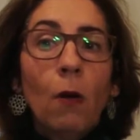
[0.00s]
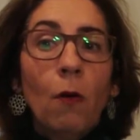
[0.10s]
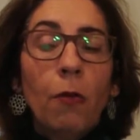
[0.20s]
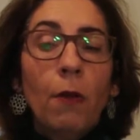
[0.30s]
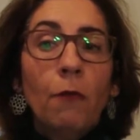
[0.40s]

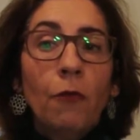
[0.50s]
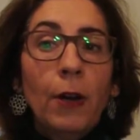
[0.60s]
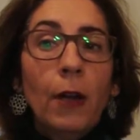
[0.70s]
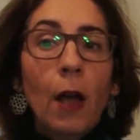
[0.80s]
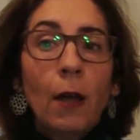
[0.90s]
of
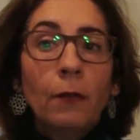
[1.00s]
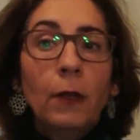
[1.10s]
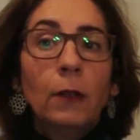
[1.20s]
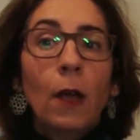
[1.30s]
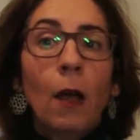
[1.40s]

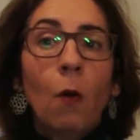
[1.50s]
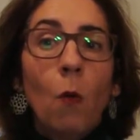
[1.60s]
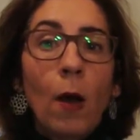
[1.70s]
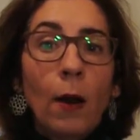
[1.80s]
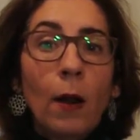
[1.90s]

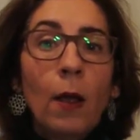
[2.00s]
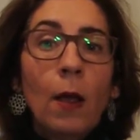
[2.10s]
301